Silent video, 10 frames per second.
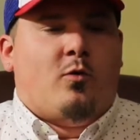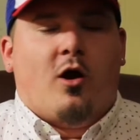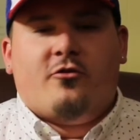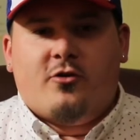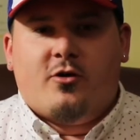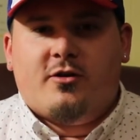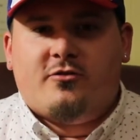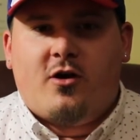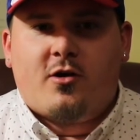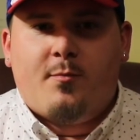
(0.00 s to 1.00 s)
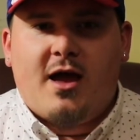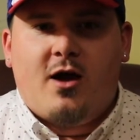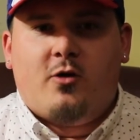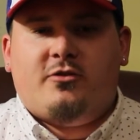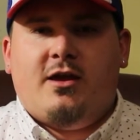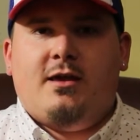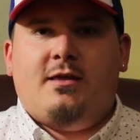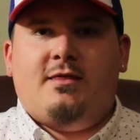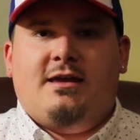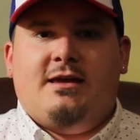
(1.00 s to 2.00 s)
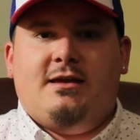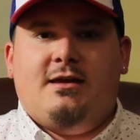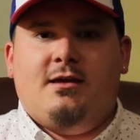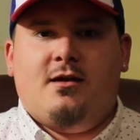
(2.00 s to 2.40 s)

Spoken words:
We're also going to talk about the